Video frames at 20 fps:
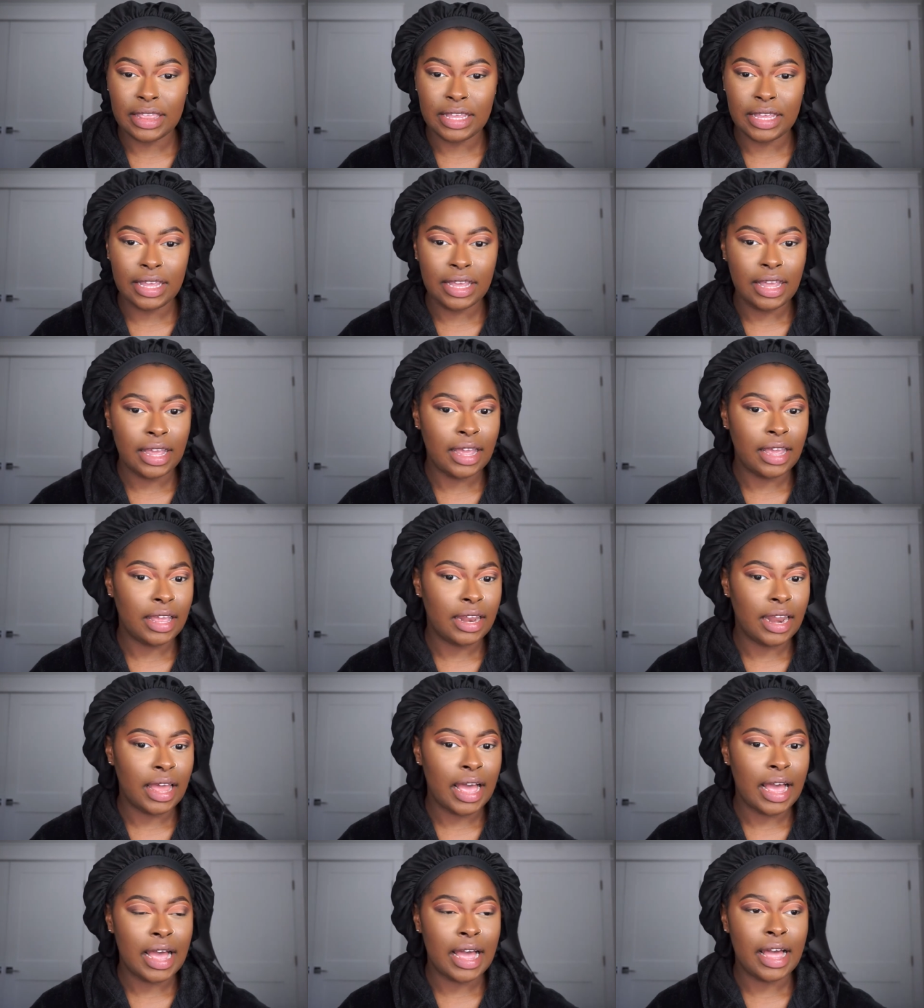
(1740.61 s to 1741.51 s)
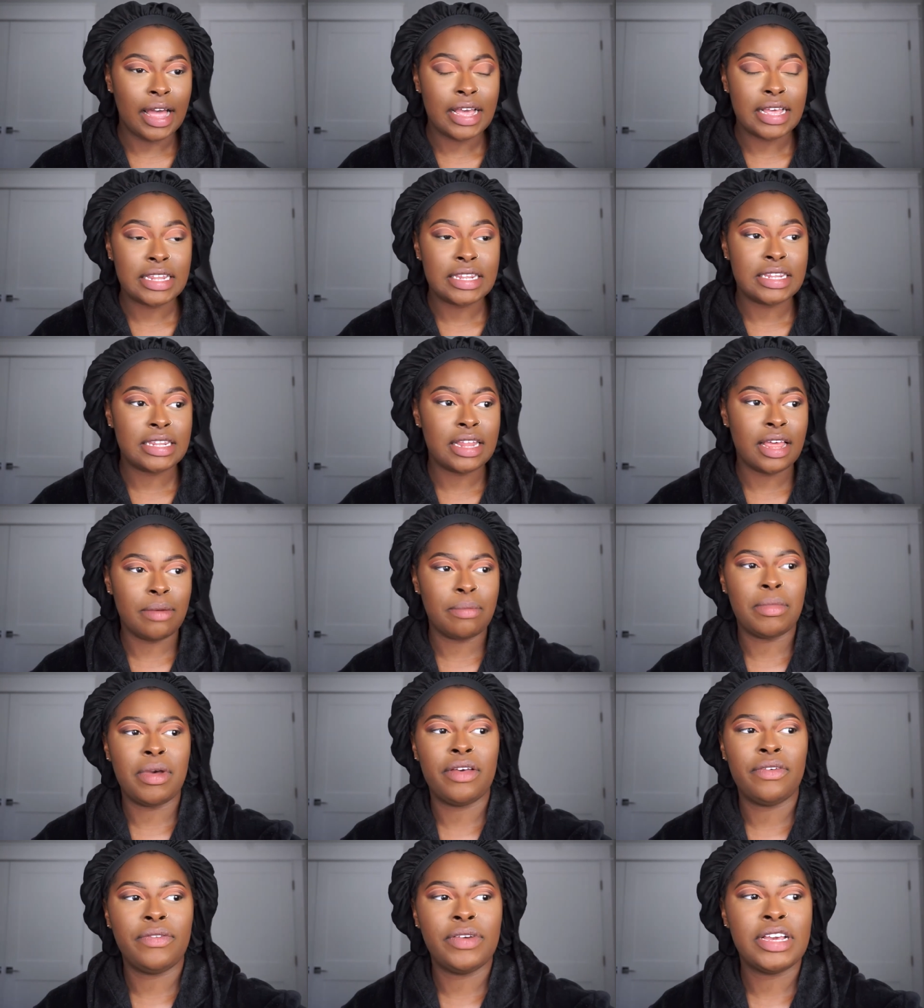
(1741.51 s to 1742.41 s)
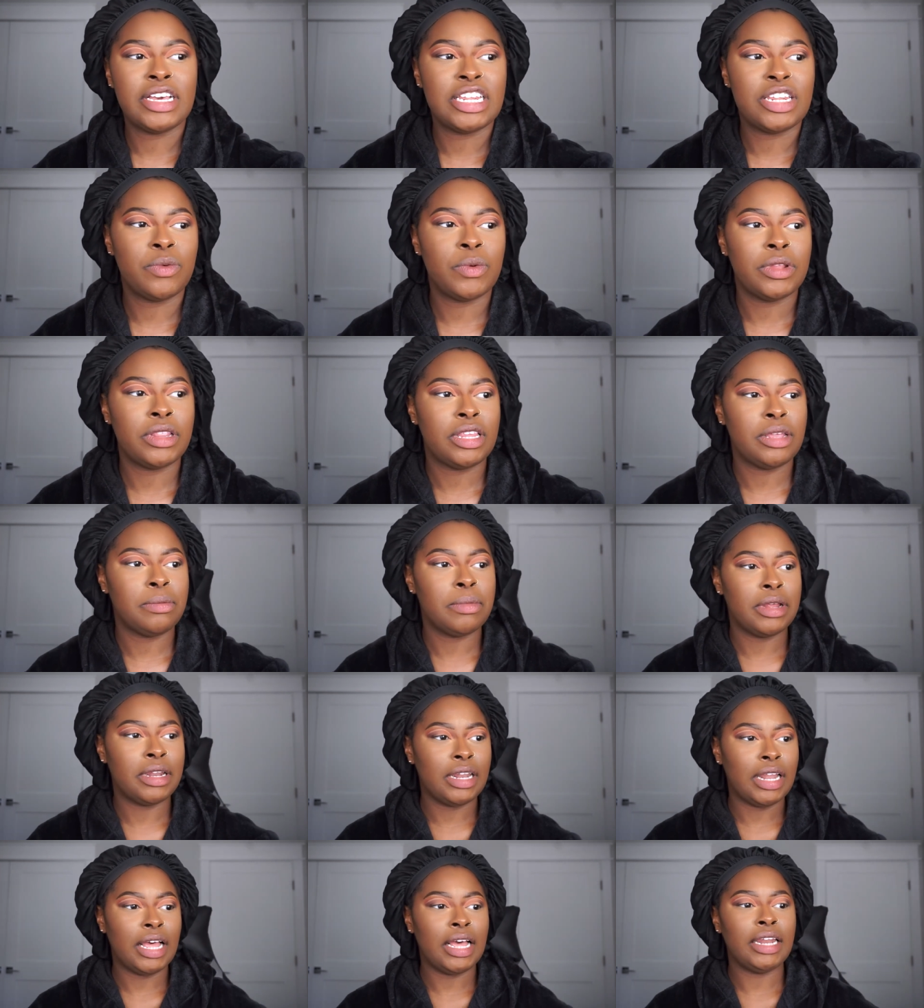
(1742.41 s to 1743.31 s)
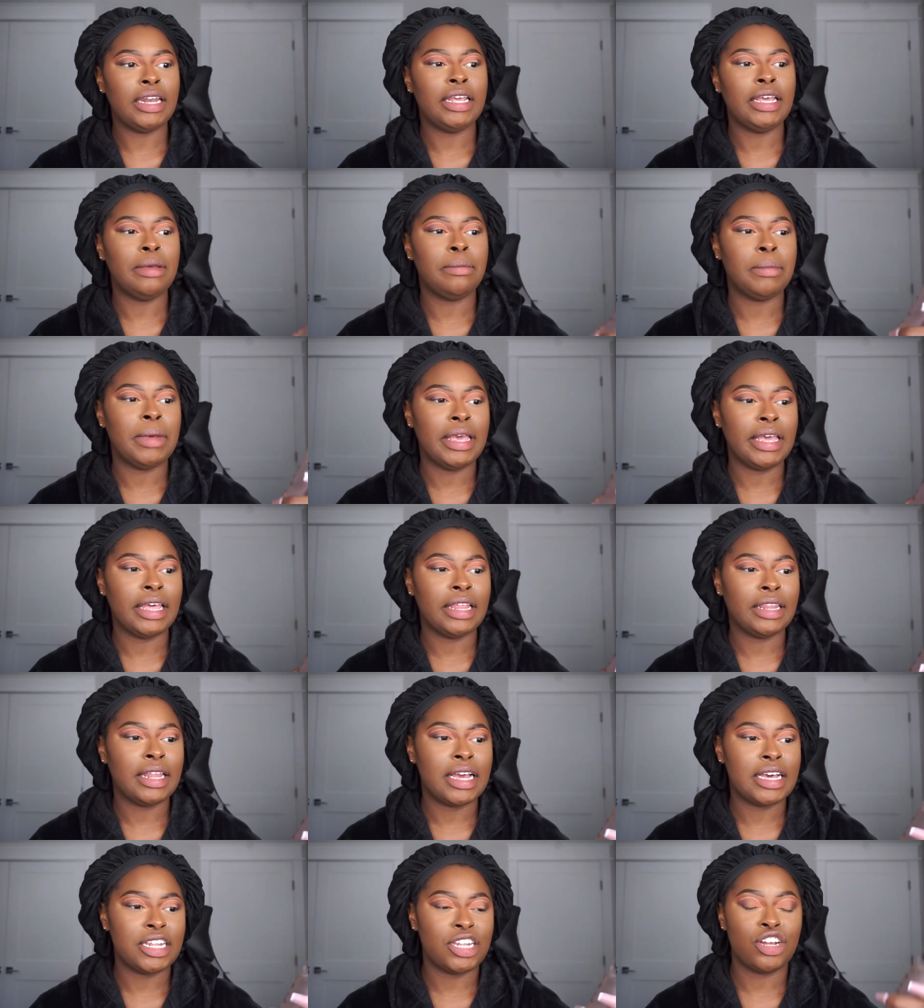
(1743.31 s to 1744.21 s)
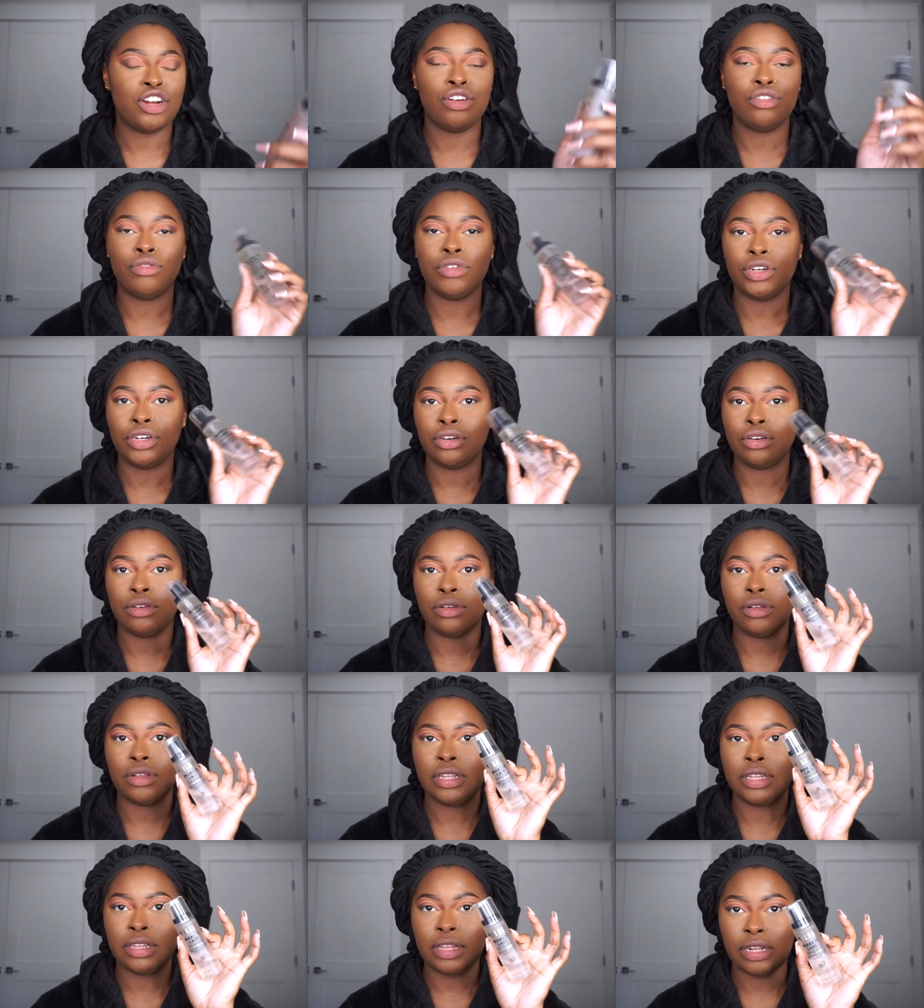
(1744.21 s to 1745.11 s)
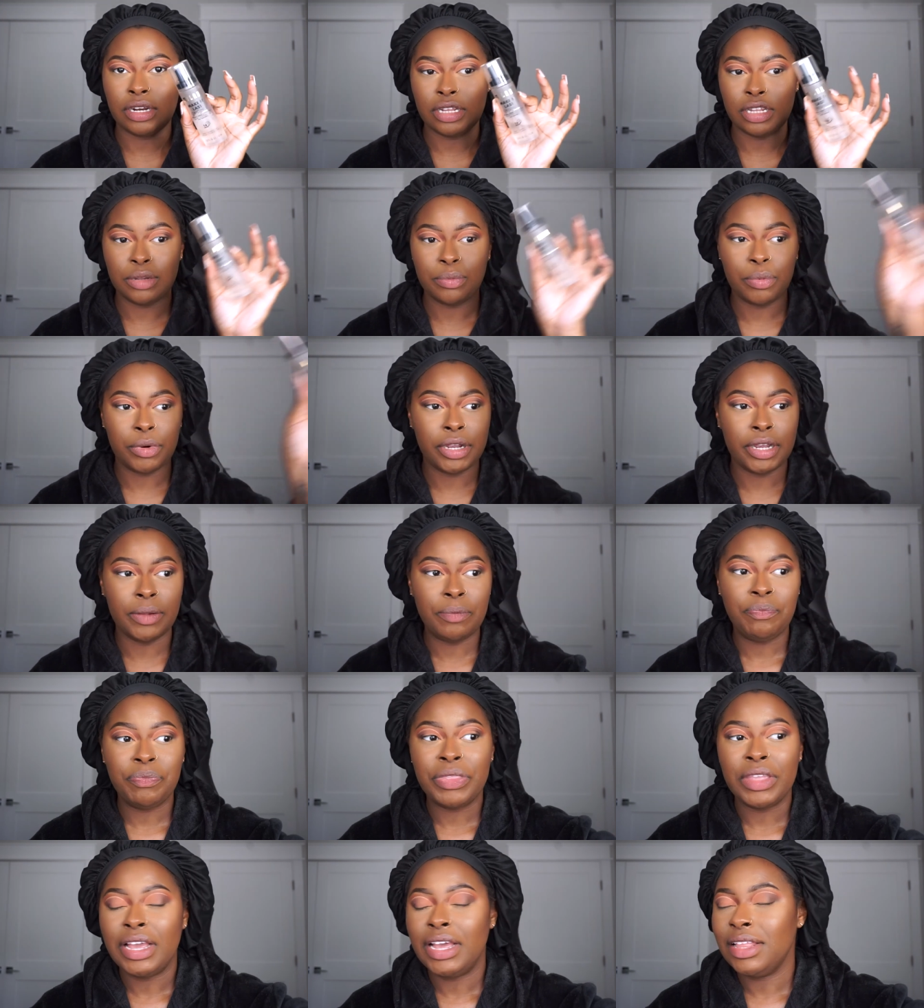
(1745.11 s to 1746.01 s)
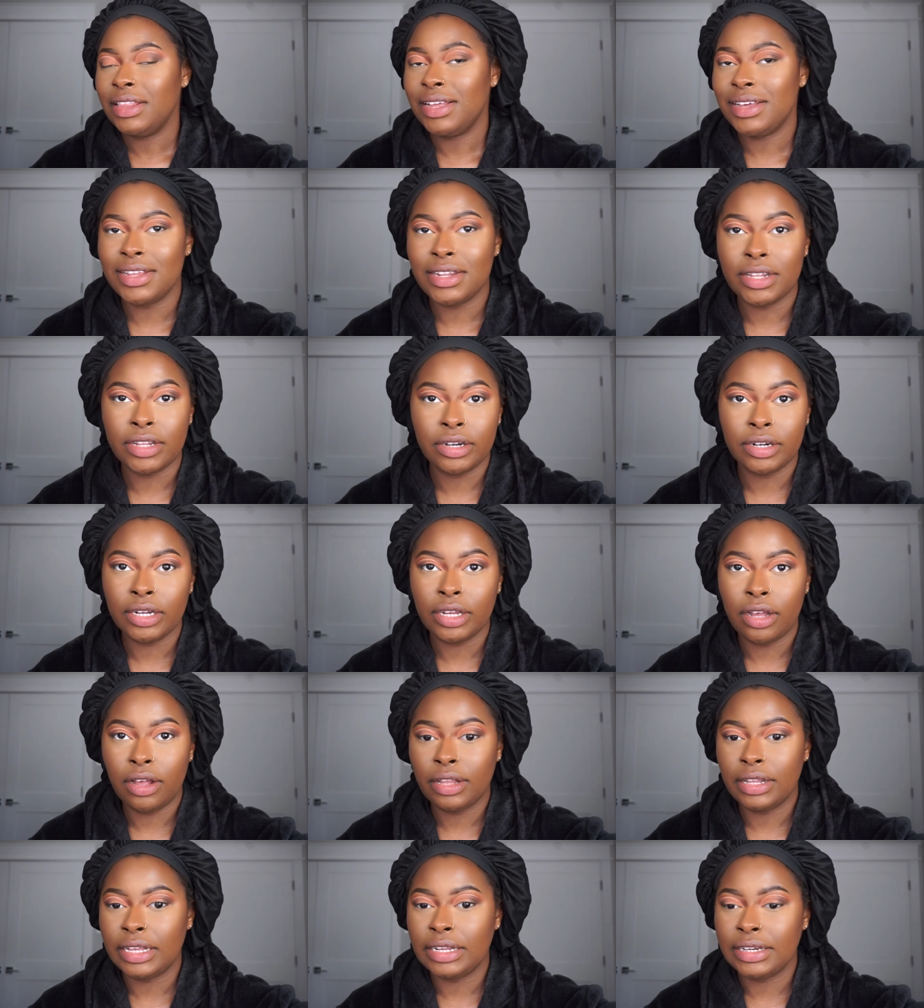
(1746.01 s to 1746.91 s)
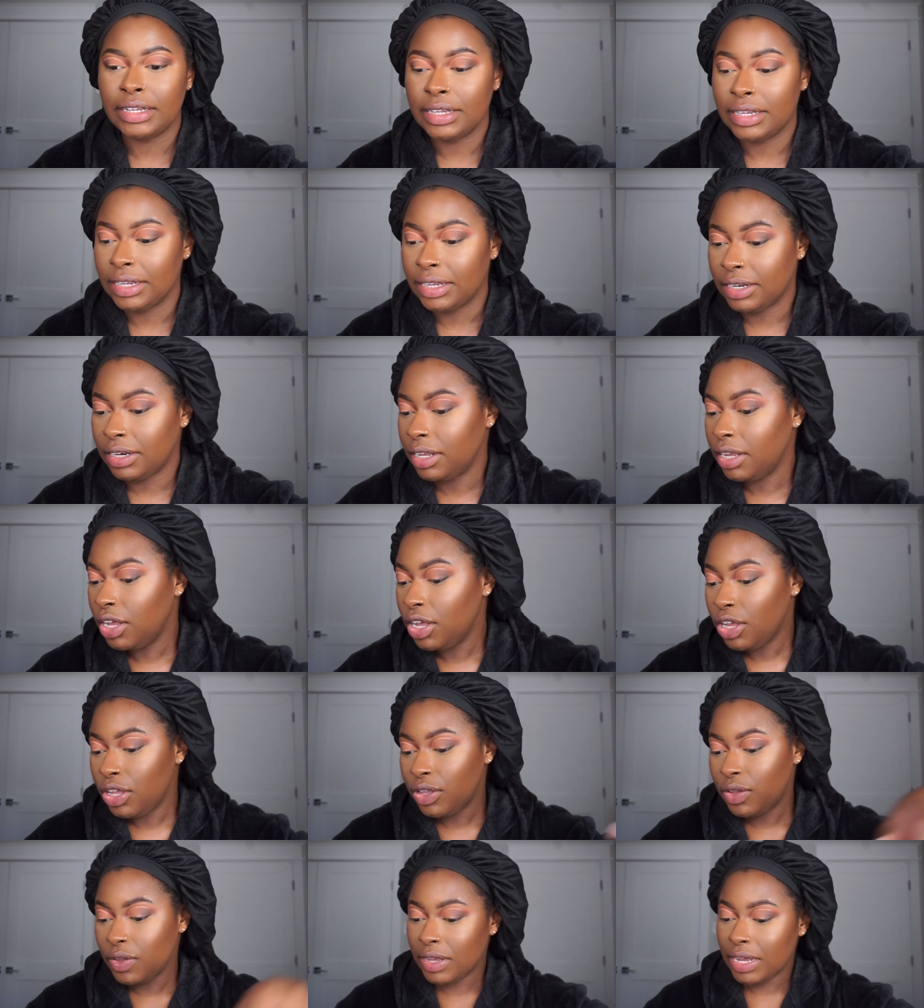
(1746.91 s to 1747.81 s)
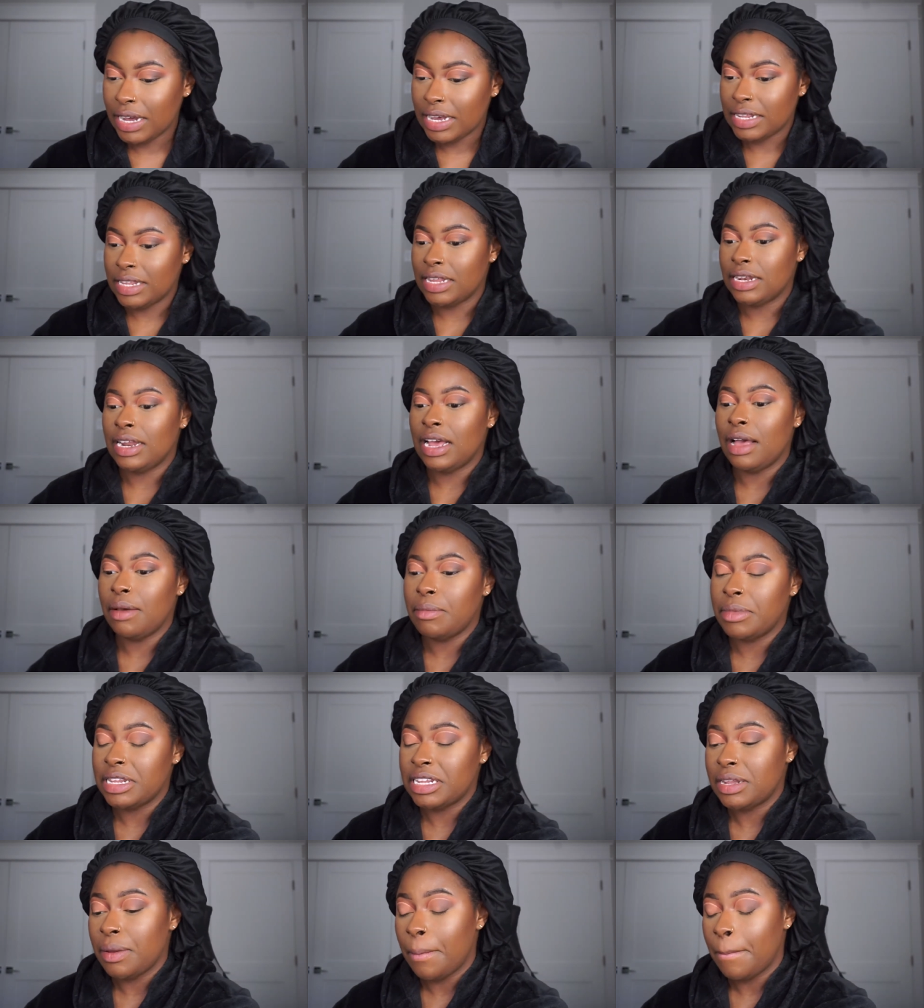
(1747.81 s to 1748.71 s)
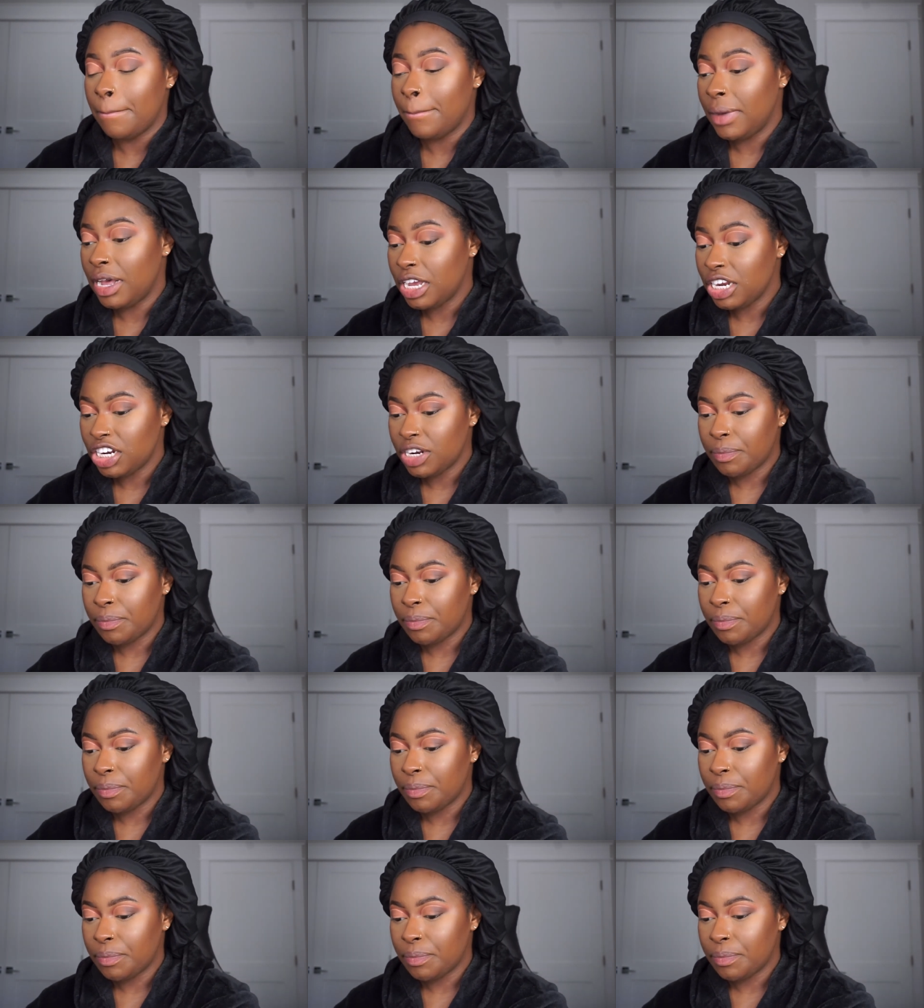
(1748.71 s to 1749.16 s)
then I set my face with the Milani Make It Last Original Setting Spray. That is literally all I did. You guys did not miss much.